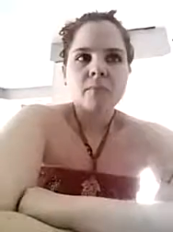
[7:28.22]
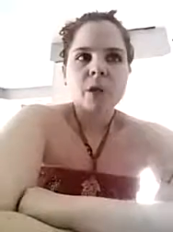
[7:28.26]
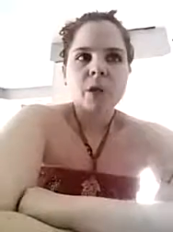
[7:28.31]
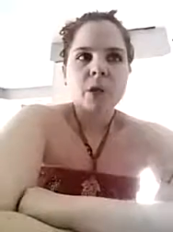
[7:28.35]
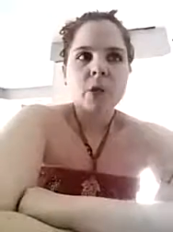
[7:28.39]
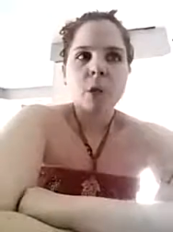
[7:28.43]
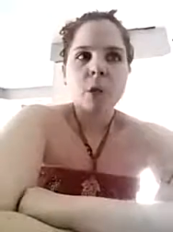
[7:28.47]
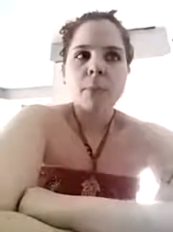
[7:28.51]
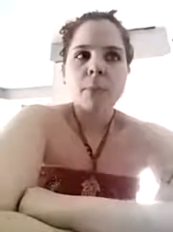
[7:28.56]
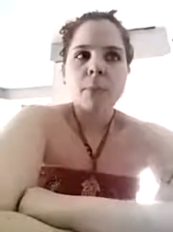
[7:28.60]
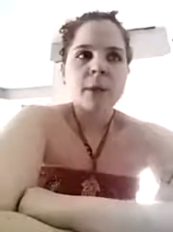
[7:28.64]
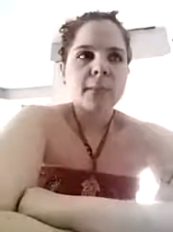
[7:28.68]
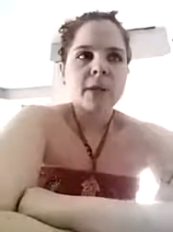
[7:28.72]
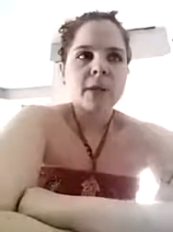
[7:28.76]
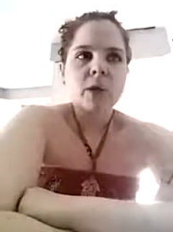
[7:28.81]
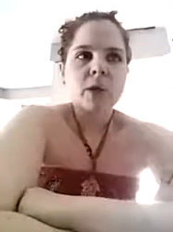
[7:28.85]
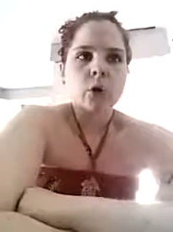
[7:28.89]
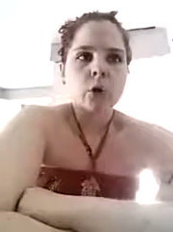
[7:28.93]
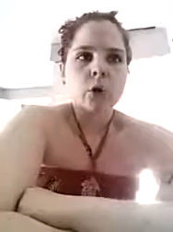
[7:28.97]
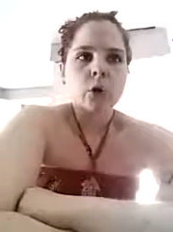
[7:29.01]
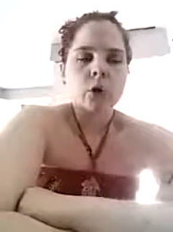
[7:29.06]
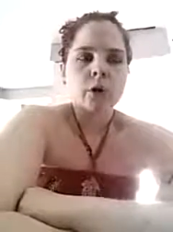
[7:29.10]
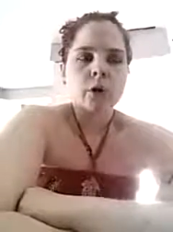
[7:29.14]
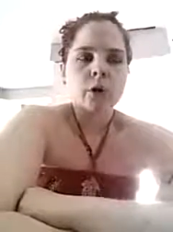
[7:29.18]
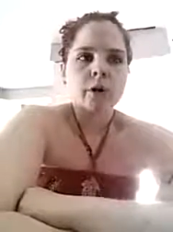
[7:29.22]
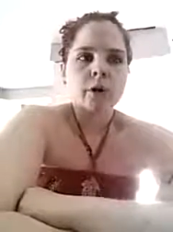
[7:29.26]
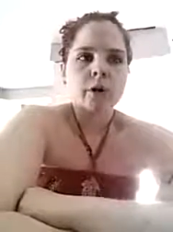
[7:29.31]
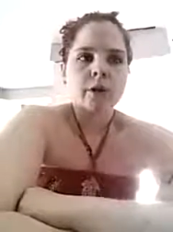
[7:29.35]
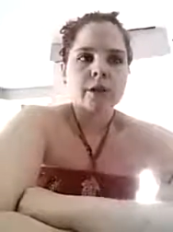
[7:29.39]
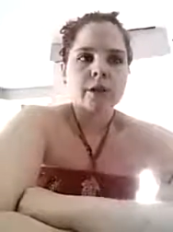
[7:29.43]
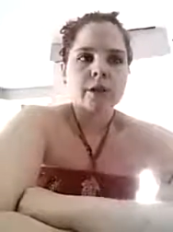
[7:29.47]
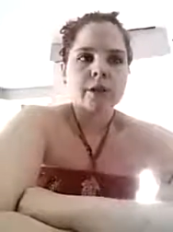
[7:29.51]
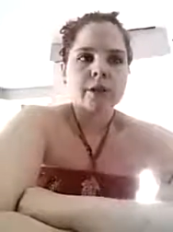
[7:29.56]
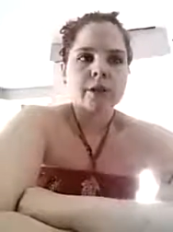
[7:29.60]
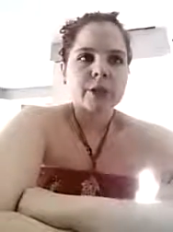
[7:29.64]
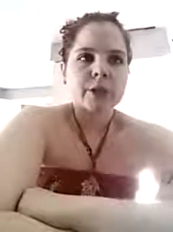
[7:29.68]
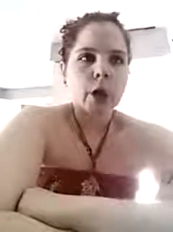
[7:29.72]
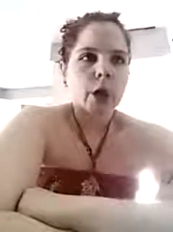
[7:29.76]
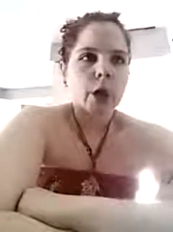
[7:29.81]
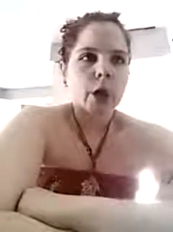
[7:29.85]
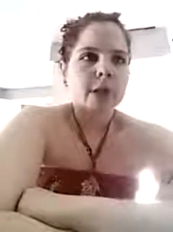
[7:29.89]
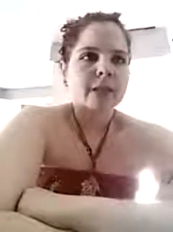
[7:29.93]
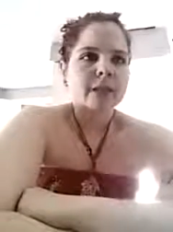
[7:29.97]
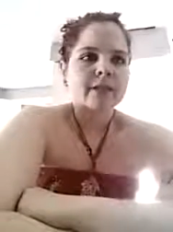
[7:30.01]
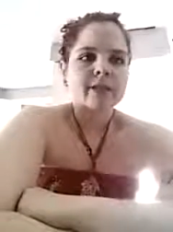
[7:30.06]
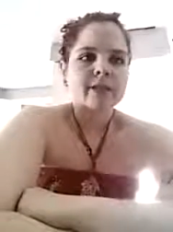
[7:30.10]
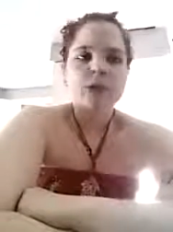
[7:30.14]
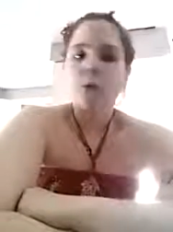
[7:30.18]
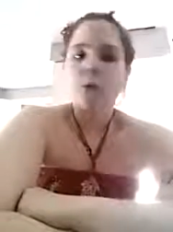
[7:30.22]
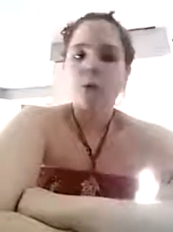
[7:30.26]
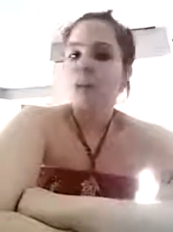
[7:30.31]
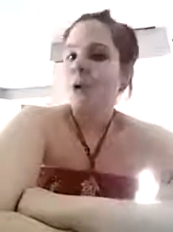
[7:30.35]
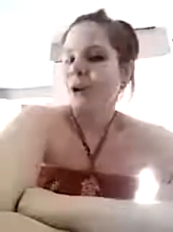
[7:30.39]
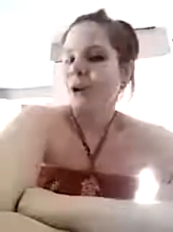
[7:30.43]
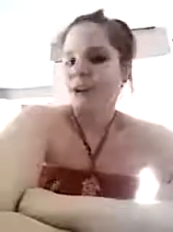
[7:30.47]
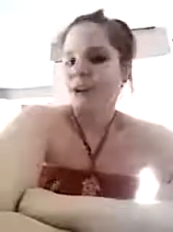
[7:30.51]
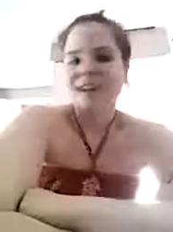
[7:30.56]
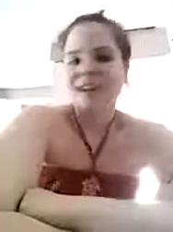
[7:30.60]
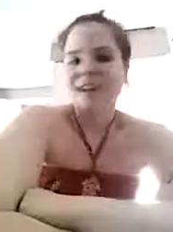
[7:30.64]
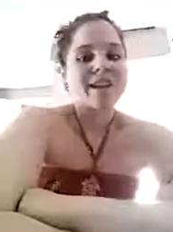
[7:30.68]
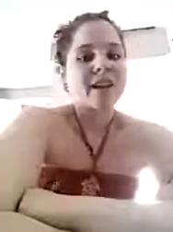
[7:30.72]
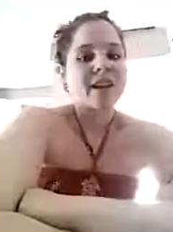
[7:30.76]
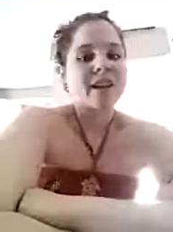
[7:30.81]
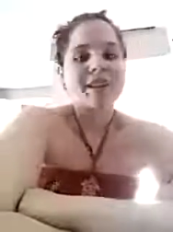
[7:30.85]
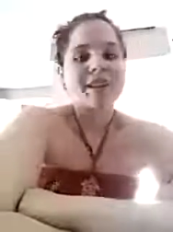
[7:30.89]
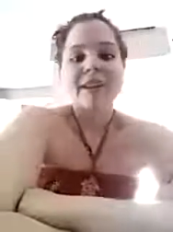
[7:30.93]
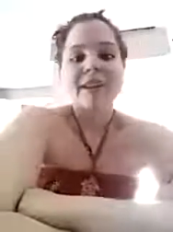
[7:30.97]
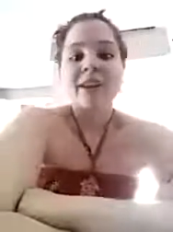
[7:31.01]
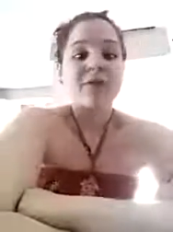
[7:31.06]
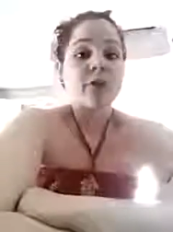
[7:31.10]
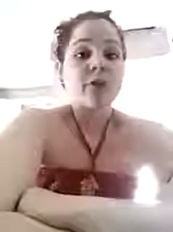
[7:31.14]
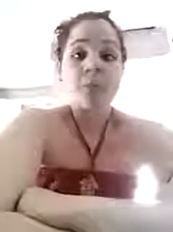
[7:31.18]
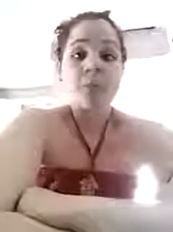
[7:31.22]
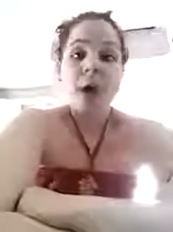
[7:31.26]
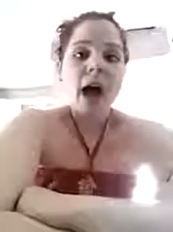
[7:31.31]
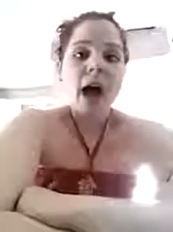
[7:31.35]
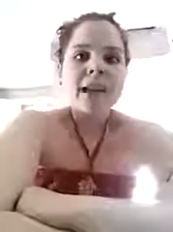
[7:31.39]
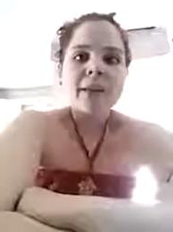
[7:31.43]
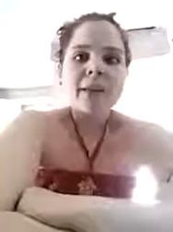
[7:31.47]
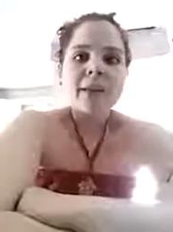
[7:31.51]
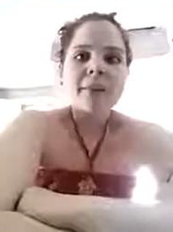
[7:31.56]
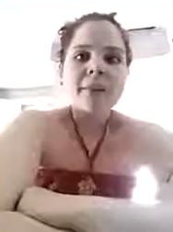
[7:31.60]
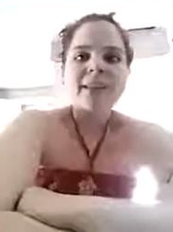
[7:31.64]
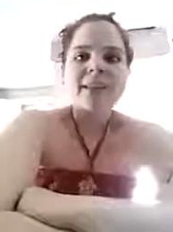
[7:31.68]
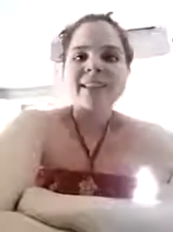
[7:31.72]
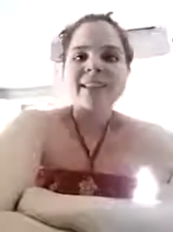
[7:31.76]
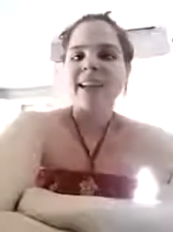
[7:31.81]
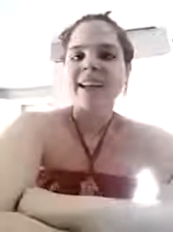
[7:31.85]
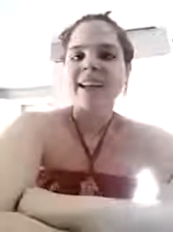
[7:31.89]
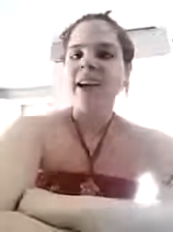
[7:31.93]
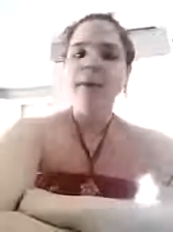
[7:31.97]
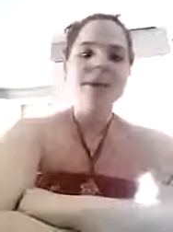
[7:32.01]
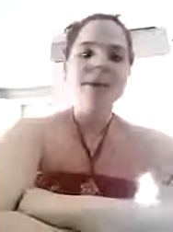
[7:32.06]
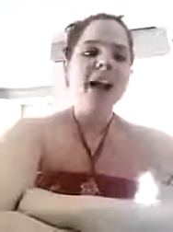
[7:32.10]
Maybe you're starting to work in for bodybuilding.